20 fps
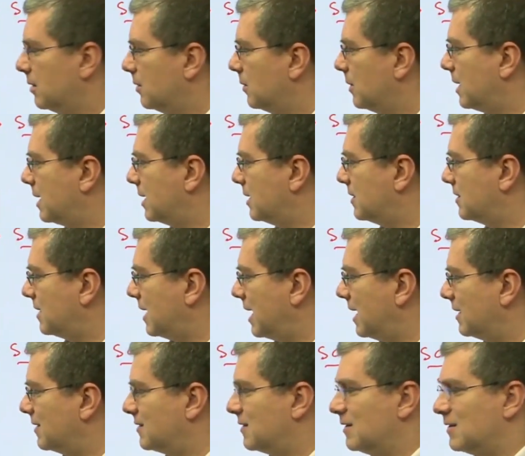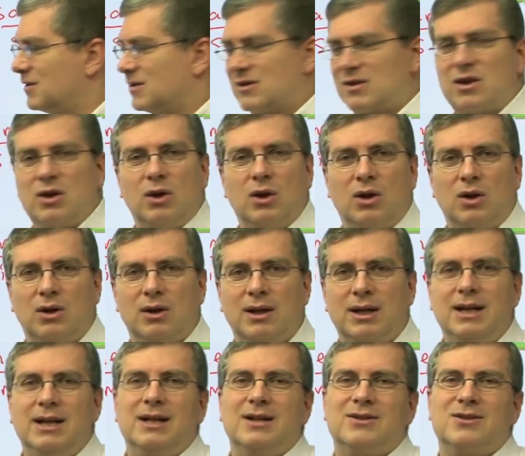We could say it's the skull.
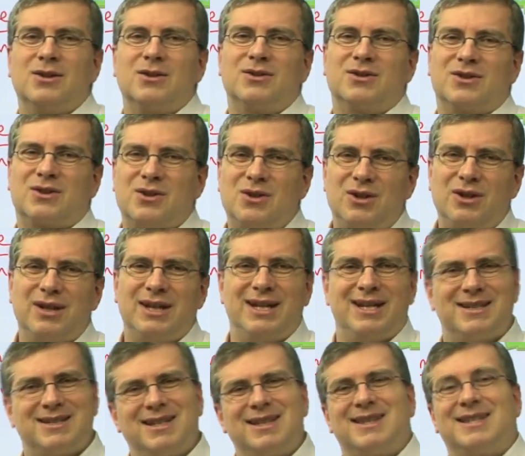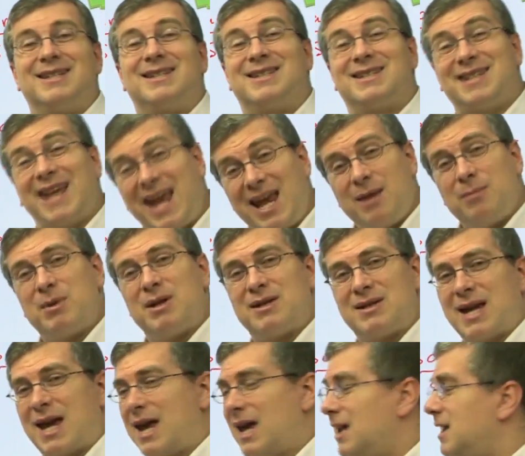So skull isn't the same
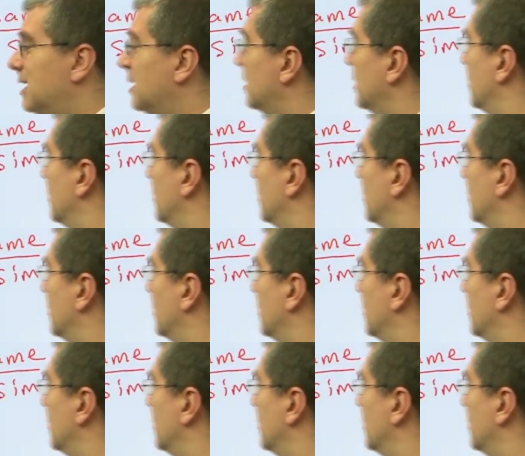as head,